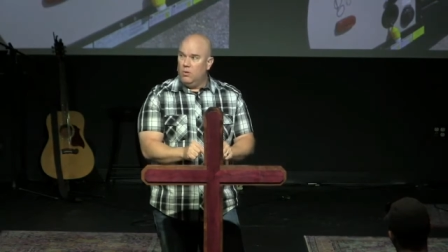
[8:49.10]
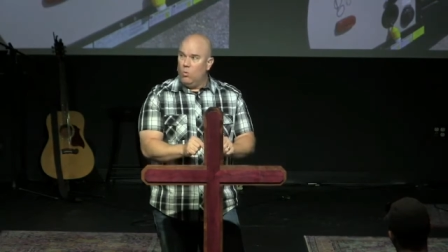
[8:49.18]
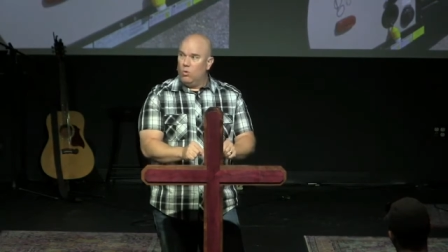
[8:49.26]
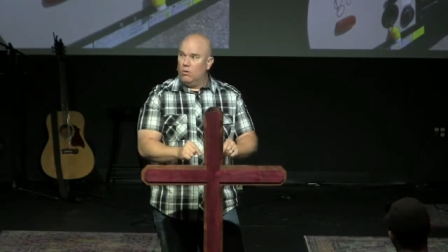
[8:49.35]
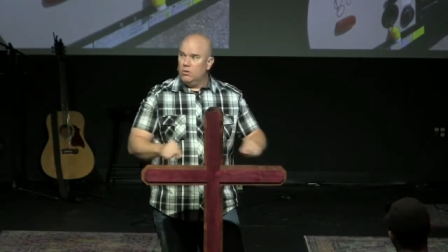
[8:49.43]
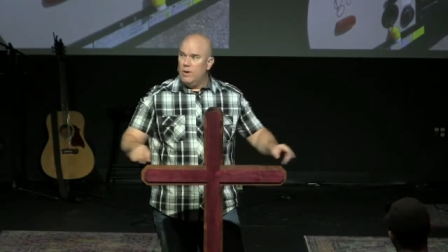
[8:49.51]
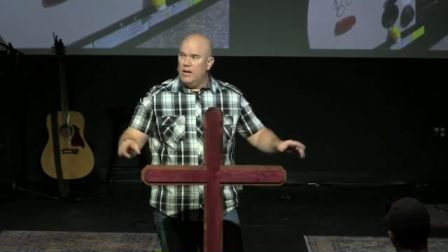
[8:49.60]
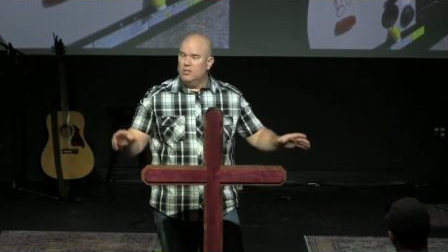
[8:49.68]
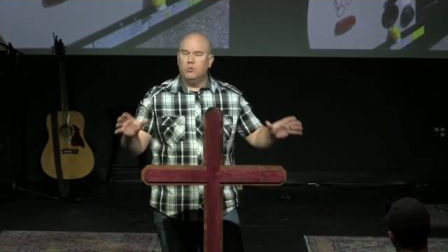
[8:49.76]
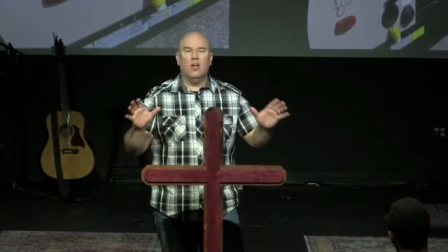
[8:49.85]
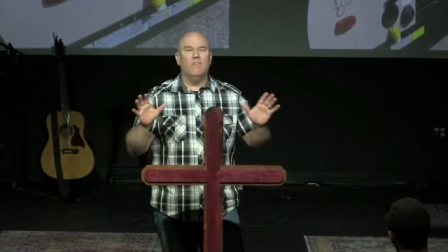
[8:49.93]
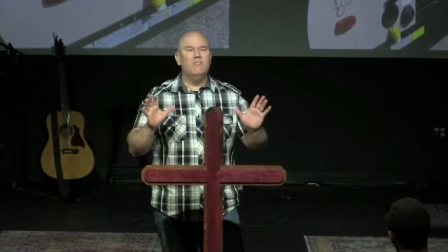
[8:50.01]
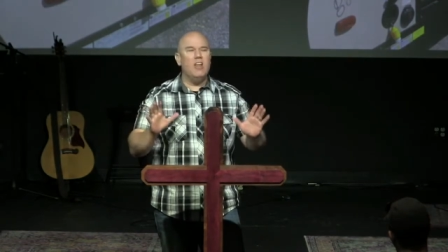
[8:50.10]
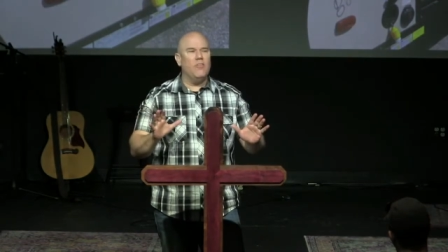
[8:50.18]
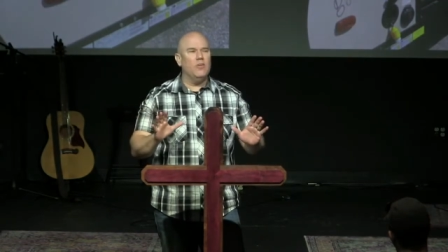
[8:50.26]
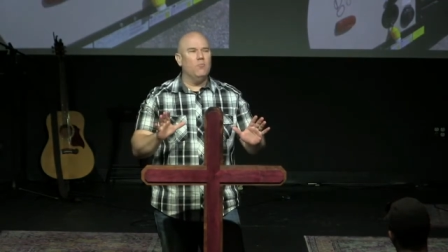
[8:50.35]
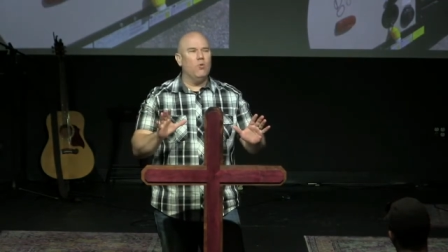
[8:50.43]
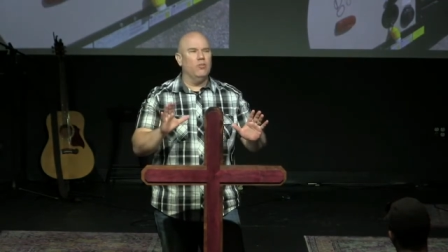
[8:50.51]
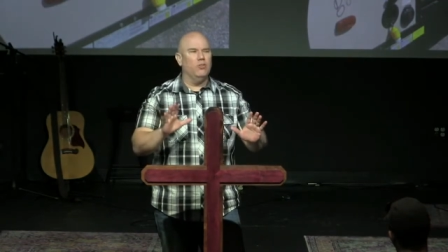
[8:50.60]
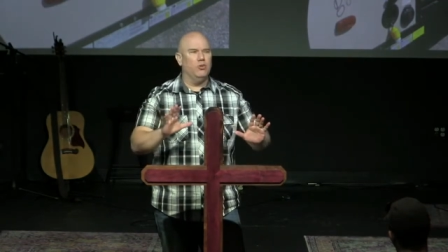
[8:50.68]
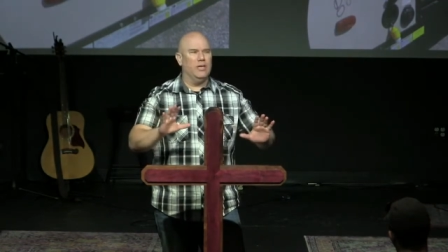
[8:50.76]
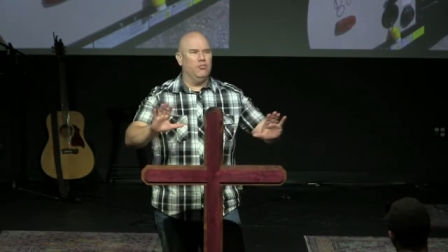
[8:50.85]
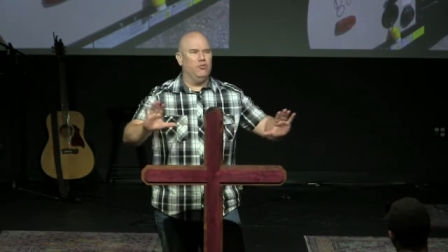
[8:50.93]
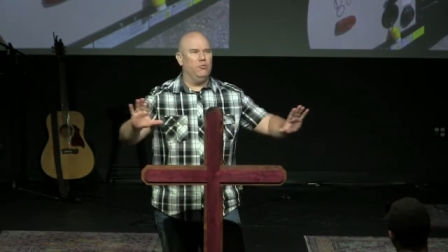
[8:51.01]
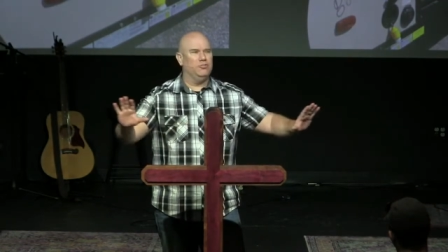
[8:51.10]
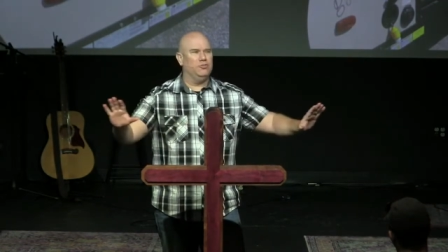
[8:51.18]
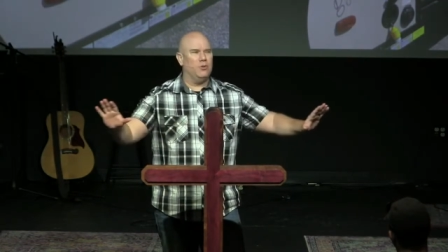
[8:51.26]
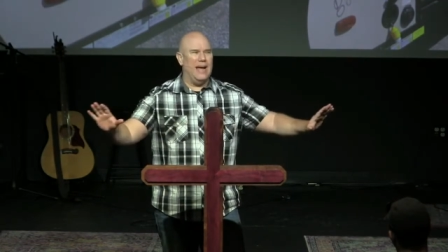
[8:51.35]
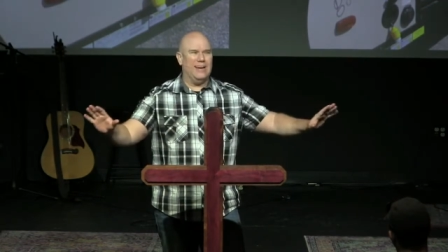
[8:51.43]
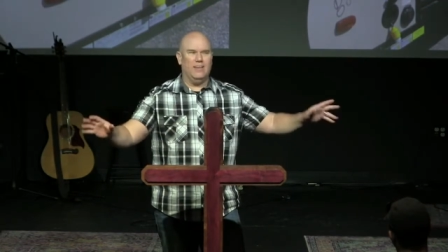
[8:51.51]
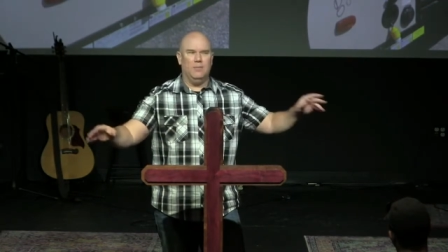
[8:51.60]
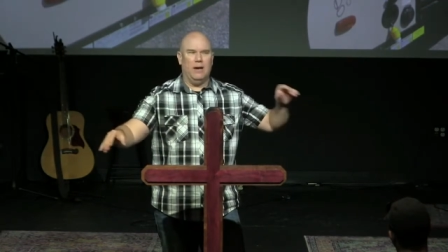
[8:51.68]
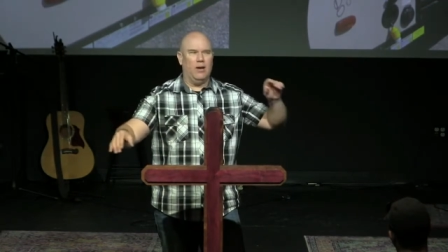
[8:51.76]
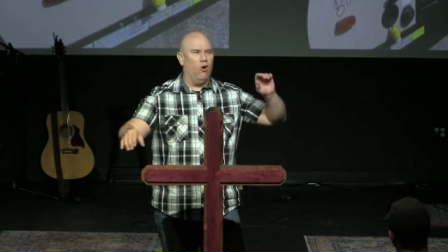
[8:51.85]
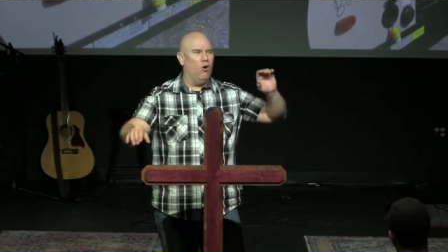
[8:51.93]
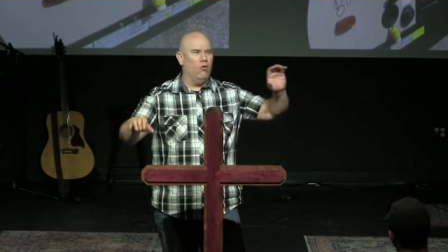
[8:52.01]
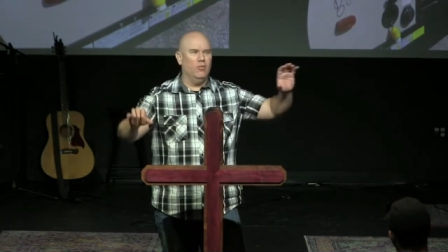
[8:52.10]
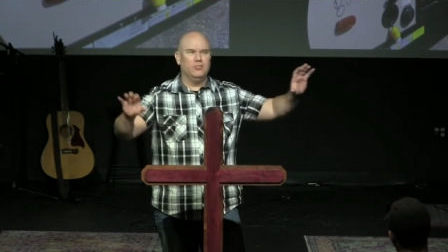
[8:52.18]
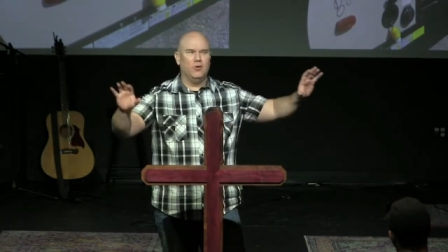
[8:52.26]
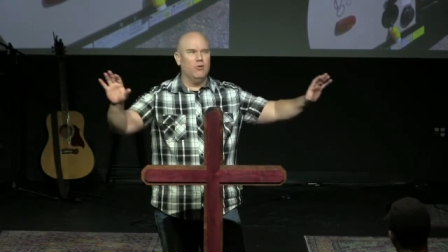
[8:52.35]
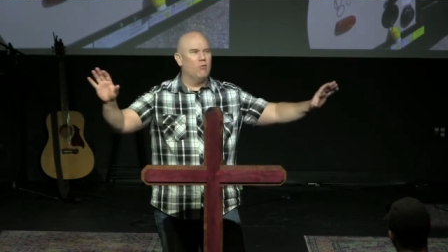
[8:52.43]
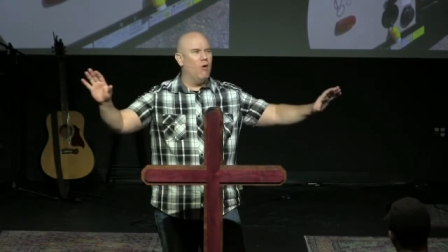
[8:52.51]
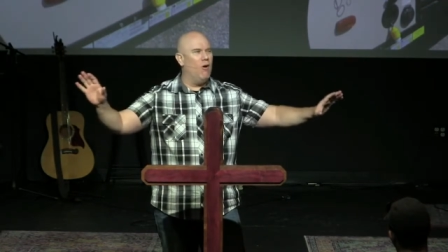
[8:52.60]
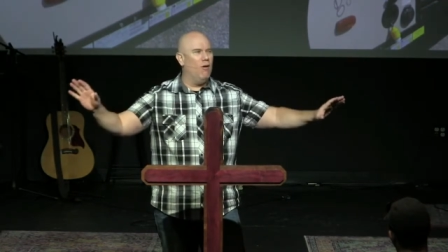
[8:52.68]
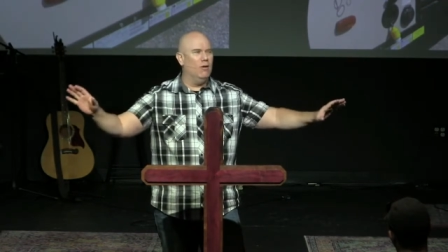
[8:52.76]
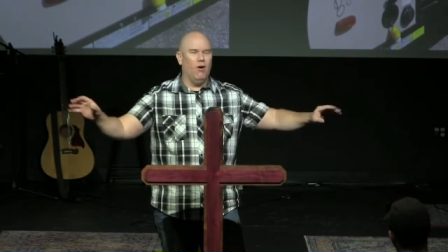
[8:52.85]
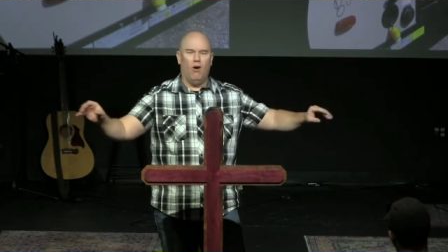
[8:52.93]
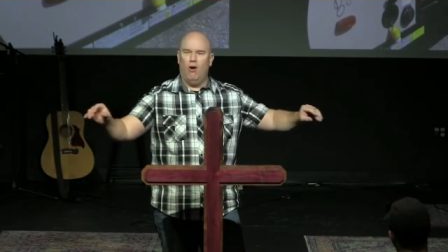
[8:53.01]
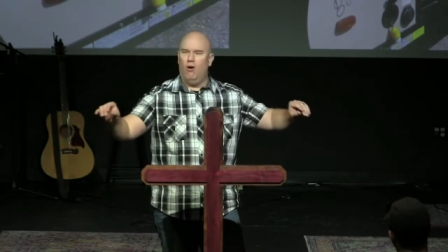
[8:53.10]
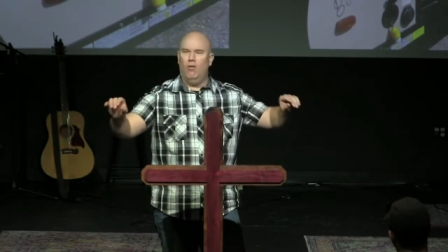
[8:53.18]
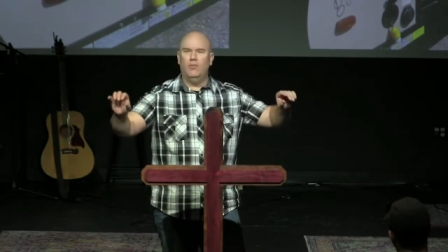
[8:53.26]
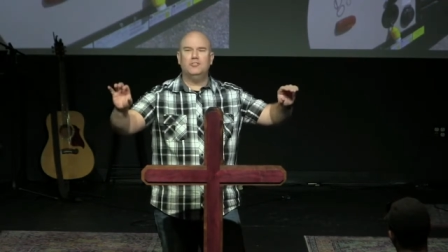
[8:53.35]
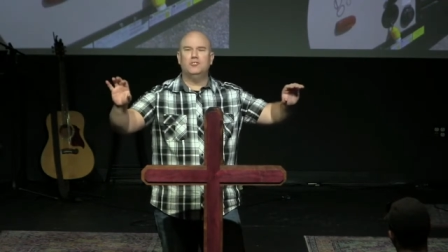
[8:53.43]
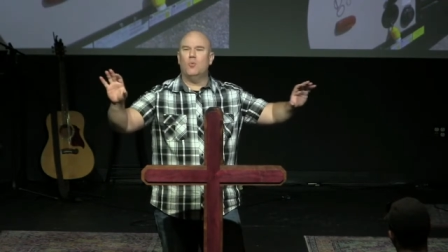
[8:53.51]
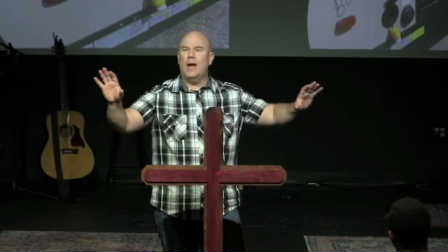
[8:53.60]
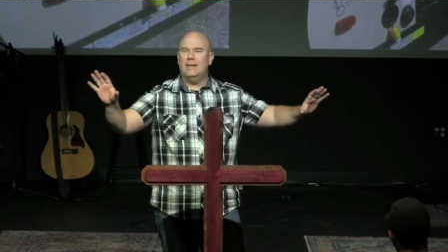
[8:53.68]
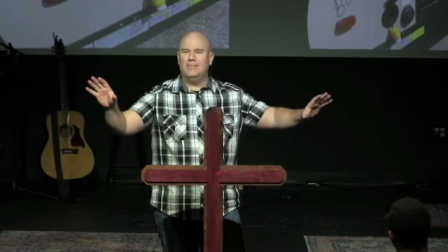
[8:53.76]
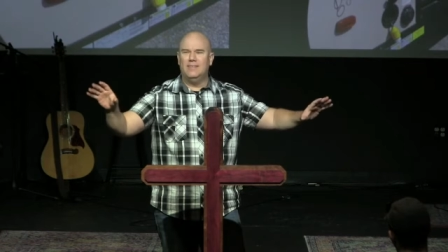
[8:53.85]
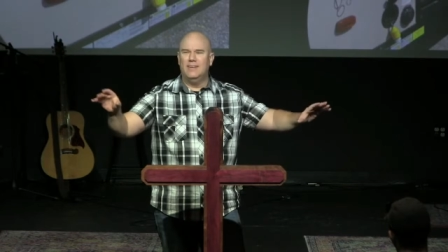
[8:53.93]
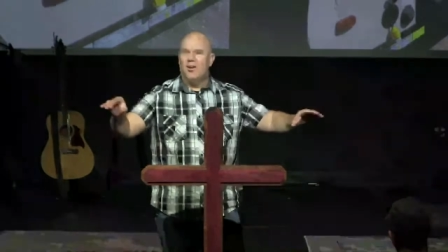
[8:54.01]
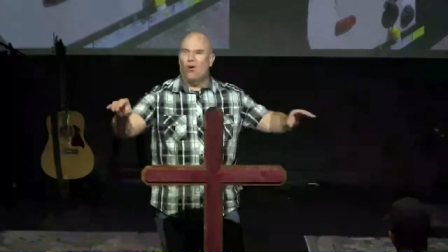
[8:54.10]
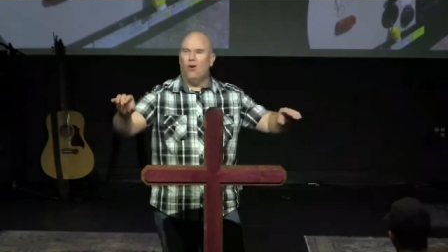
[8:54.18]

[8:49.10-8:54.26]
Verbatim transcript: The world around us would love nothing more than to get you distracted by all that's going wrong, all the sweat,